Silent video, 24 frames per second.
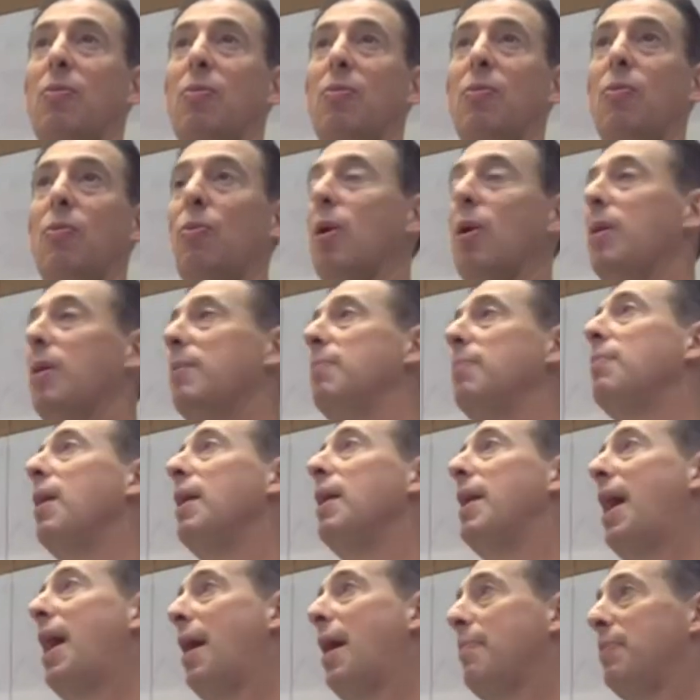what
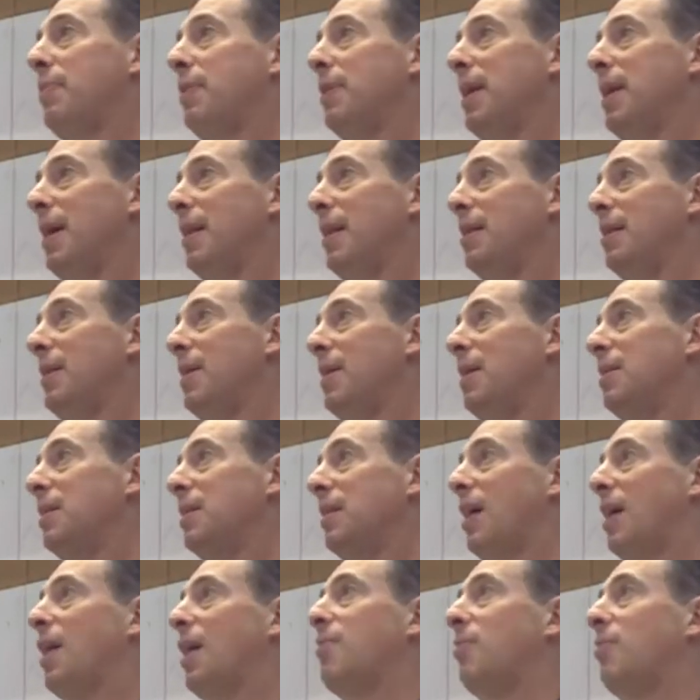might happen, and
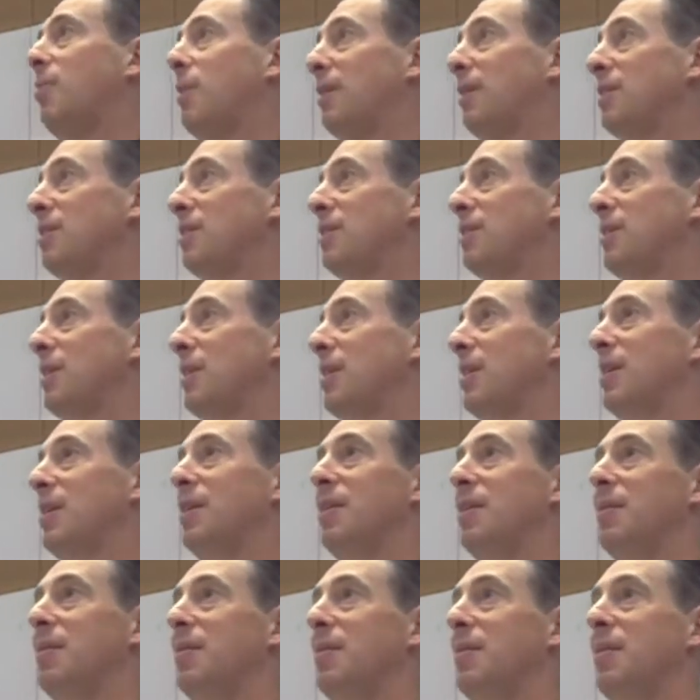the library is
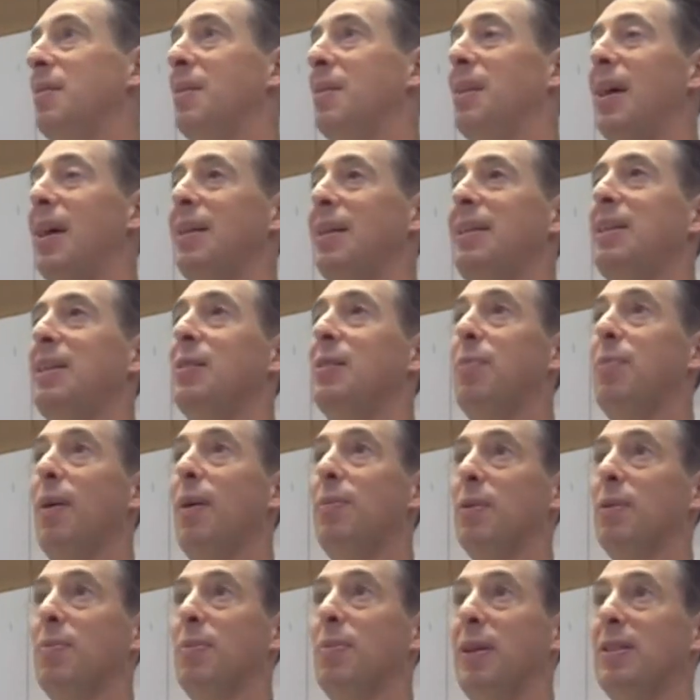the ideal
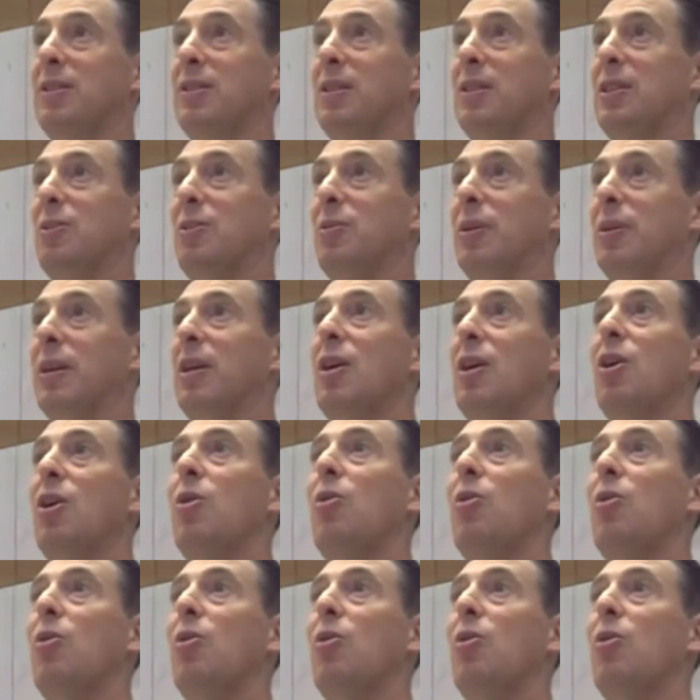public place to do it.